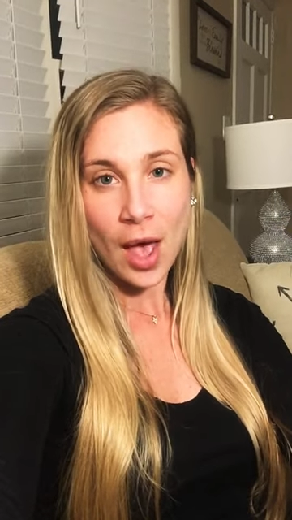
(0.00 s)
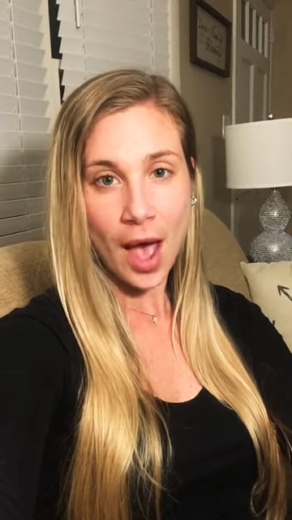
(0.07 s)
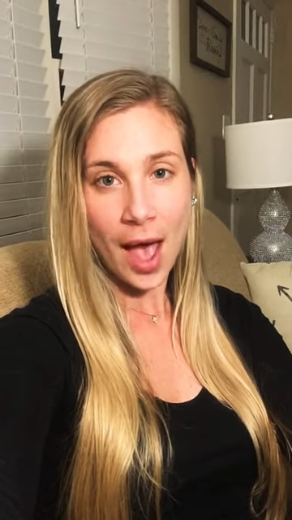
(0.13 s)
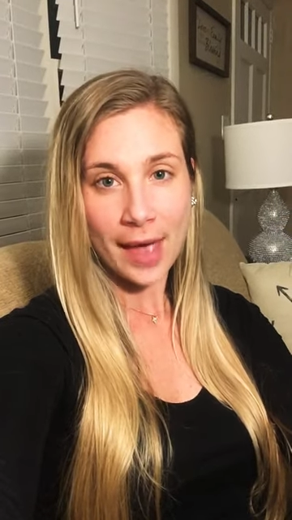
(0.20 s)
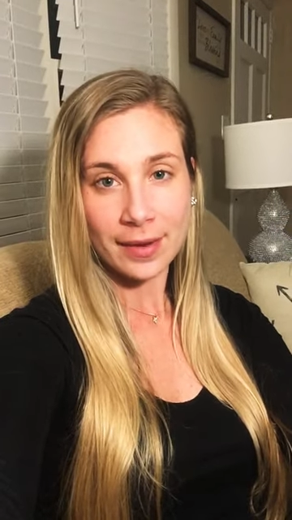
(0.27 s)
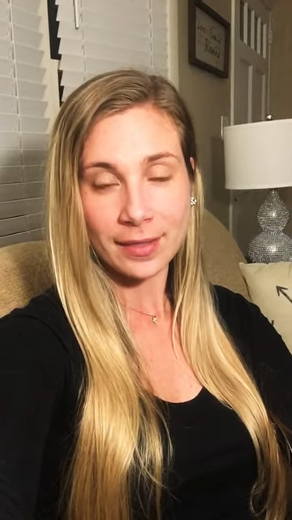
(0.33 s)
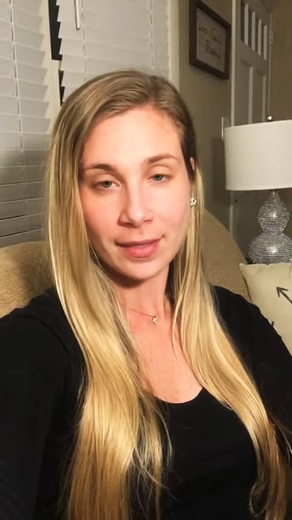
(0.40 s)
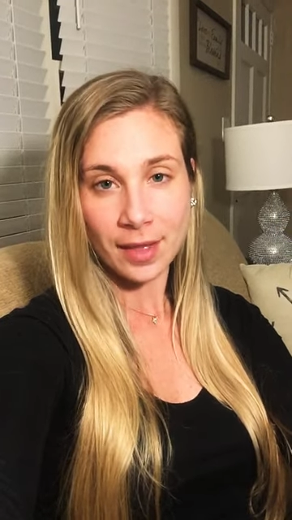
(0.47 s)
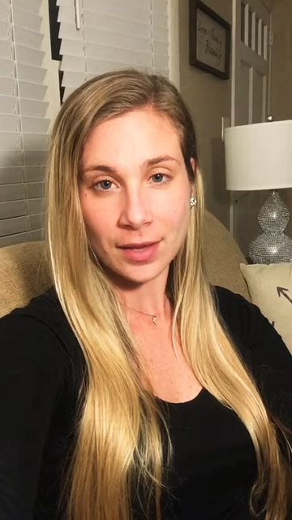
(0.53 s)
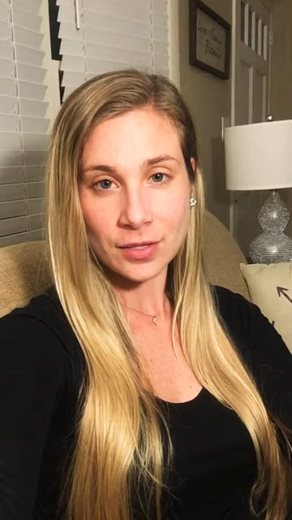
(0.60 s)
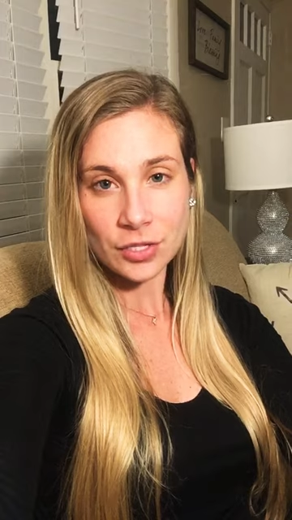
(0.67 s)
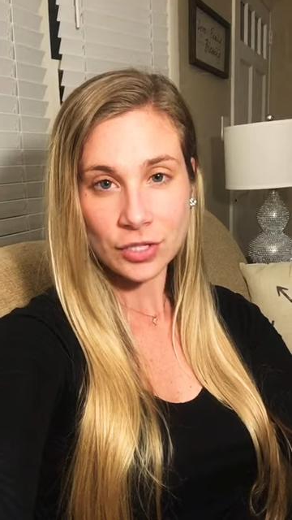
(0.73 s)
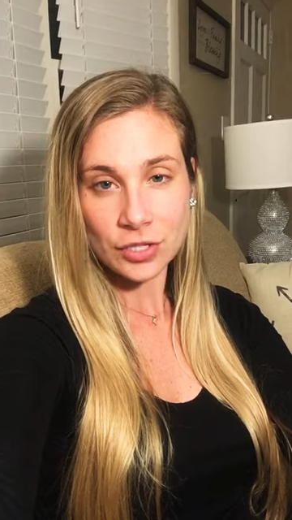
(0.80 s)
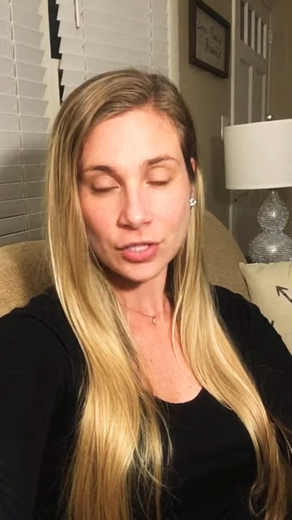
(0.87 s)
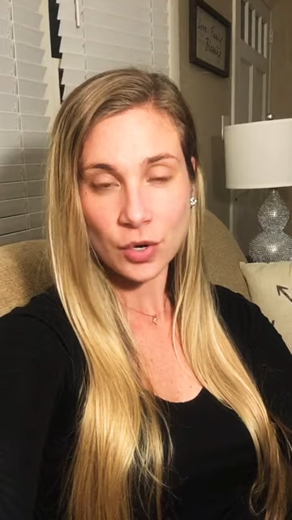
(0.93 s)
at
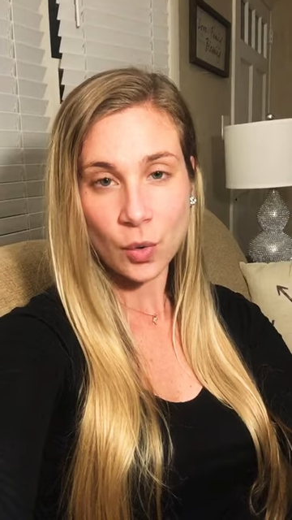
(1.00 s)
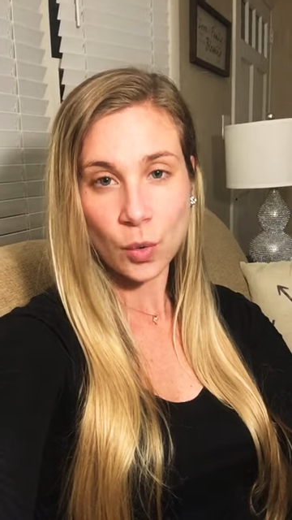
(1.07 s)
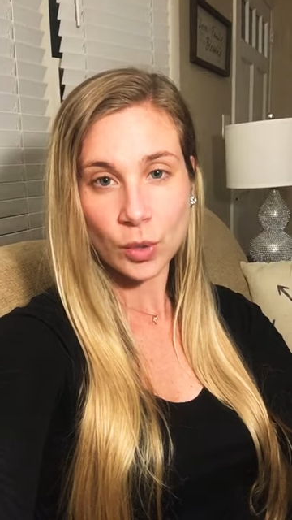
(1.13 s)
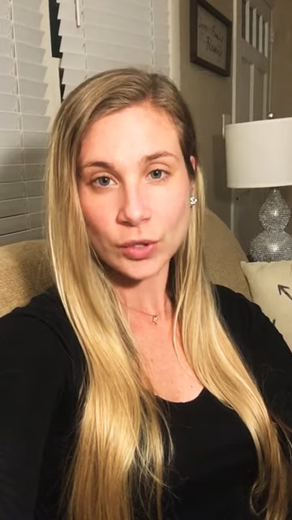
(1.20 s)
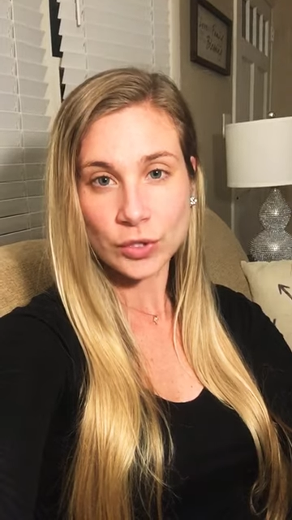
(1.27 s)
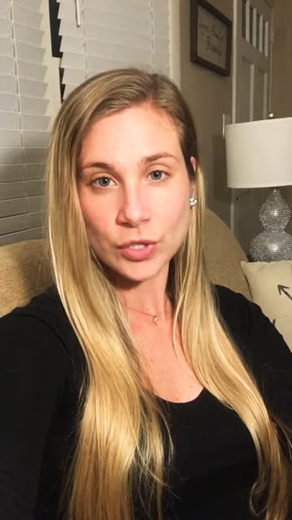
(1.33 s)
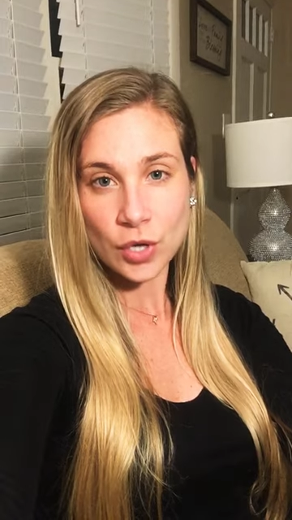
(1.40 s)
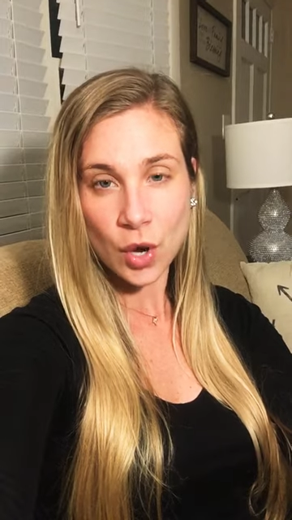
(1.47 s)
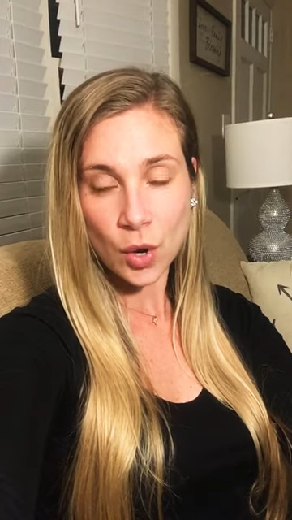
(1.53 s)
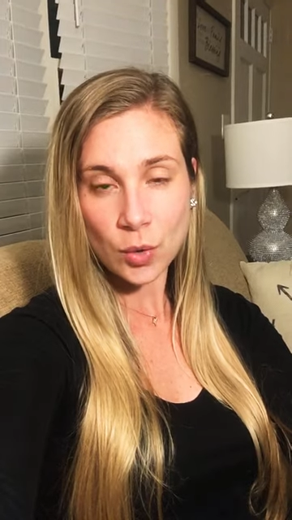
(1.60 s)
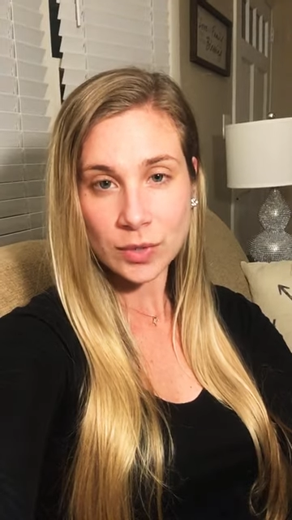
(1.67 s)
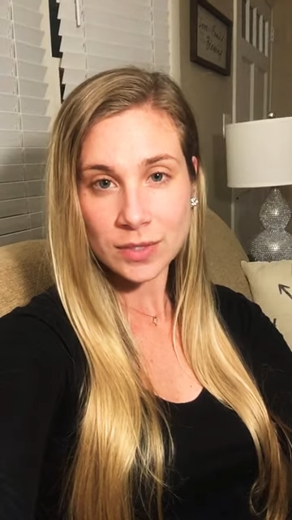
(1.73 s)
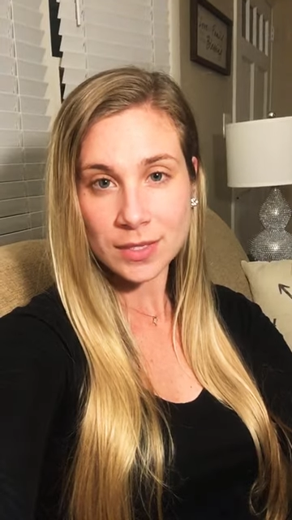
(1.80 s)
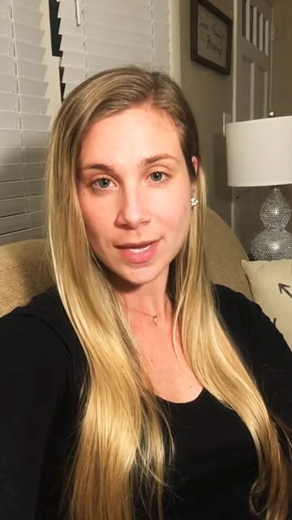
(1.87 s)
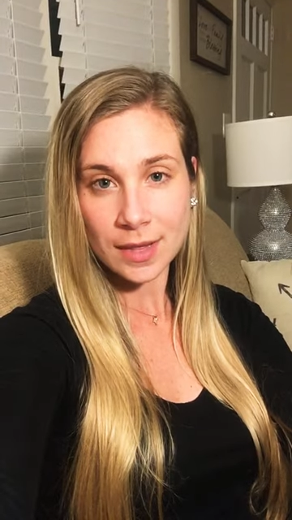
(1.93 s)
lunch or
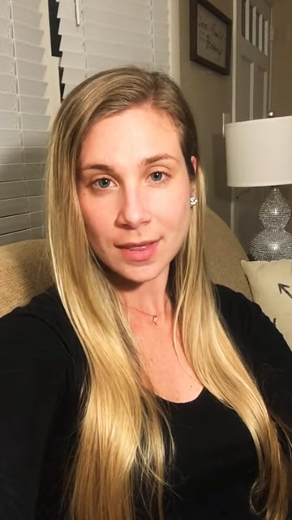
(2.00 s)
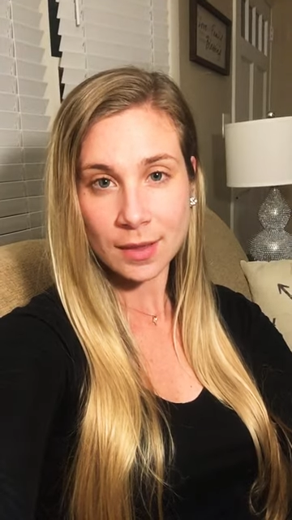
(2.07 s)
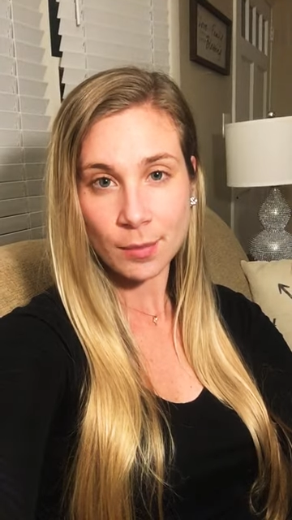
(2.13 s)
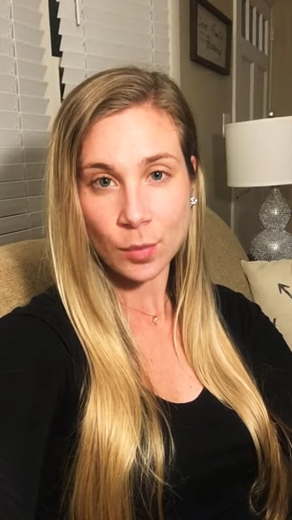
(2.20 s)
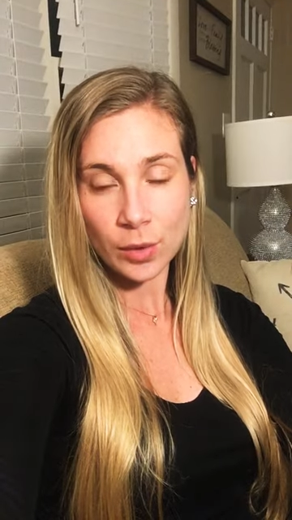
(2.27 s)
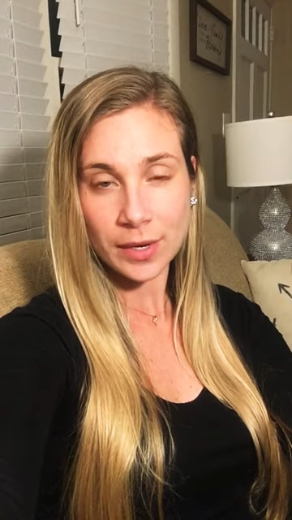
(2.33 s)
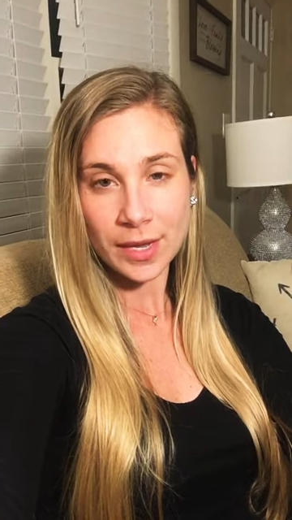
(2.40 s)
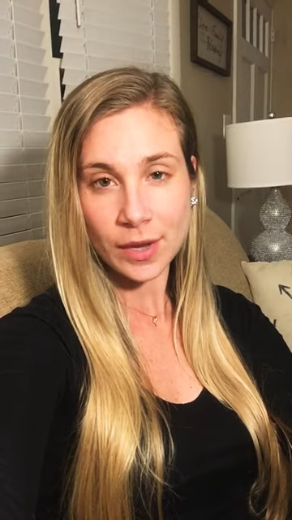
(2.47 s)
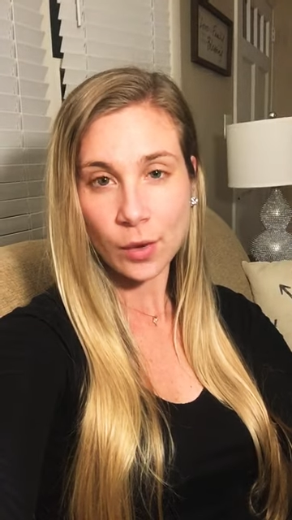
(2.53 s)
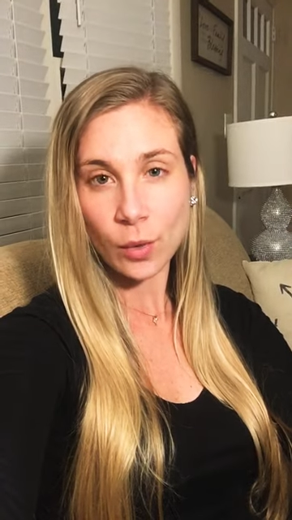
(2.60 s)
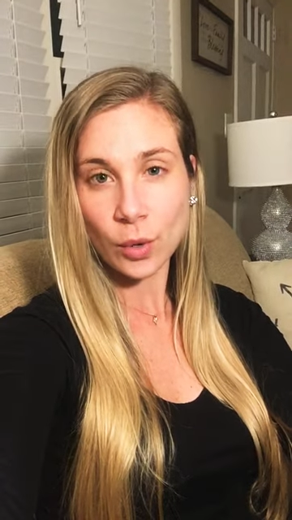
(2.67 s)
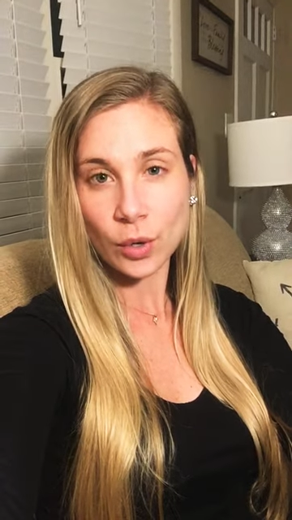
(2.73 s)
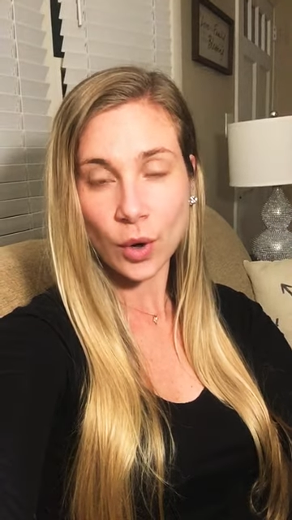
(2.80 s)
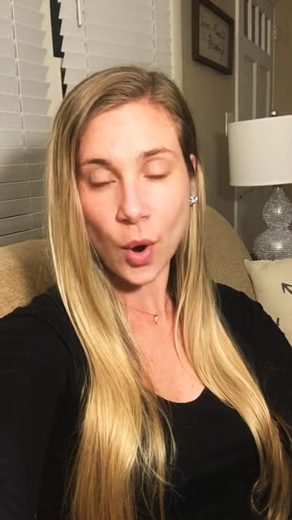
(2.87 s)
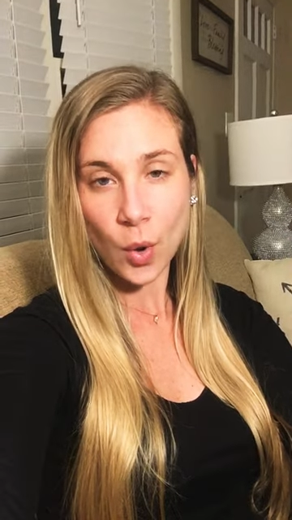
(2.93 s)
toast in the morning
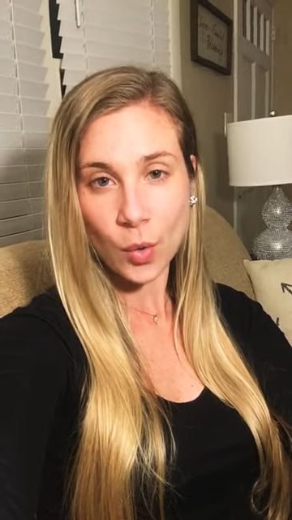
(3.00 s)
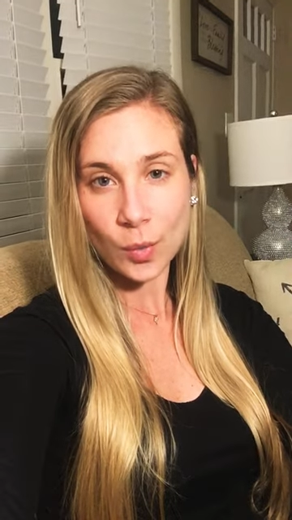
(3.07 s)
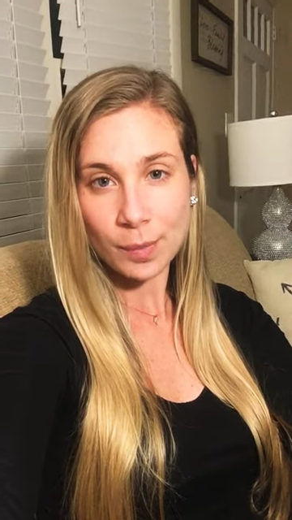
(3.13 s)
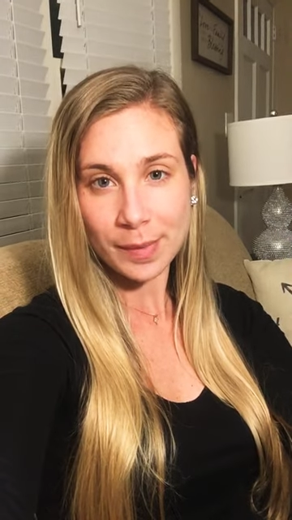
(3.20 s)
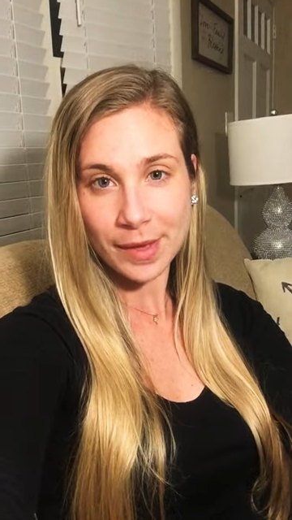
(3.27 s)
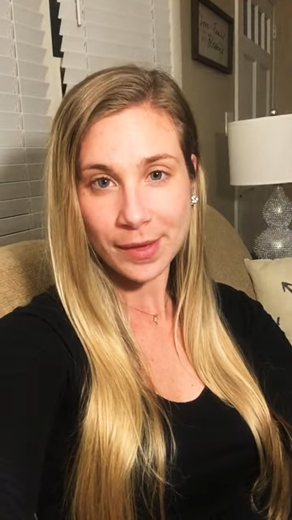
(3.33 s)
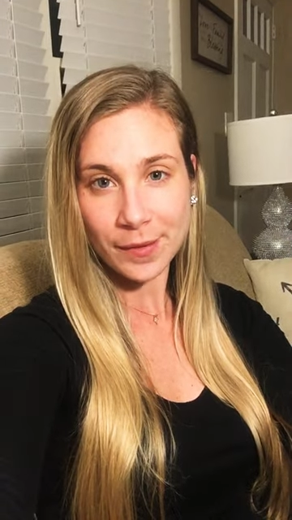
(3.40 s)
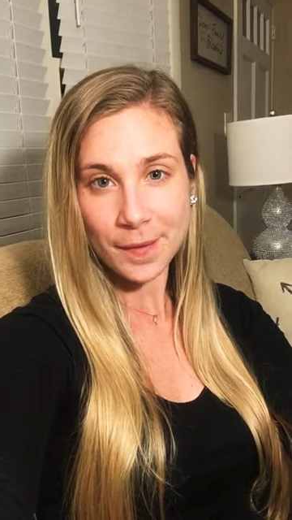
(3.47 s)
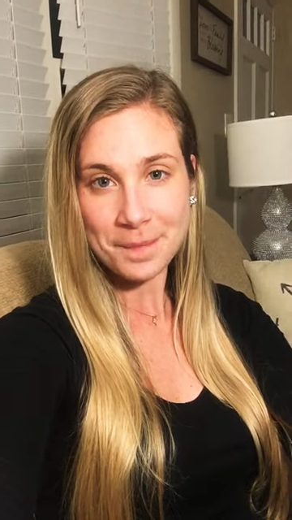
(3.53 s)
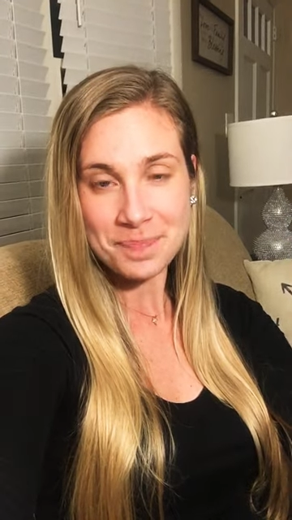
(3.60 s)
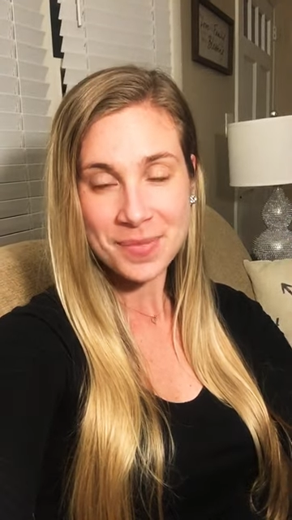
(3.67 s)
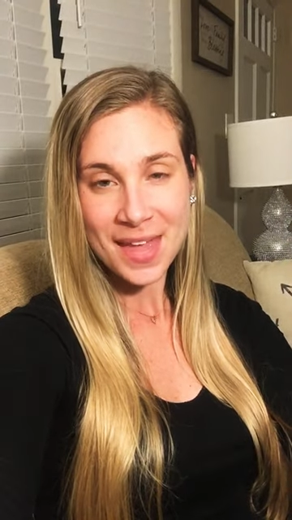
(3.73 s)
or oatmeal.